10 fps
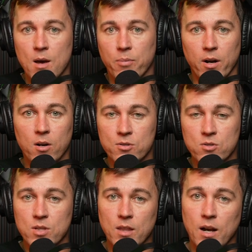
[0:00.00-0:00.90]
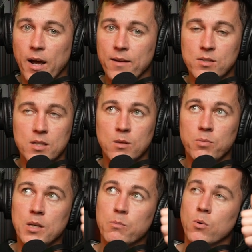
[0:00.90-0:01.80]
But I'd also say that I've seen
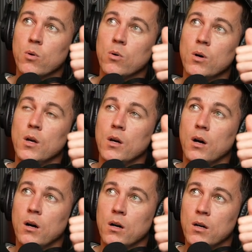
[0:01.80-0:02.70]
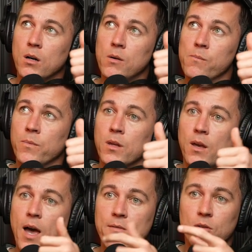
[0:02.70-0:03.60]
people um,
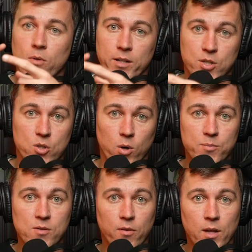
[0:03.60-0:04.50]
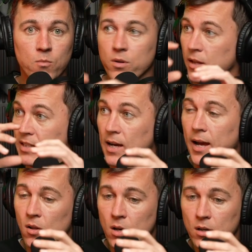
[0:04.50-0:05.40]
have it write scripts for them with like
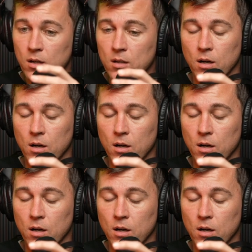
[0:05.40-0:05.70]
dialogue.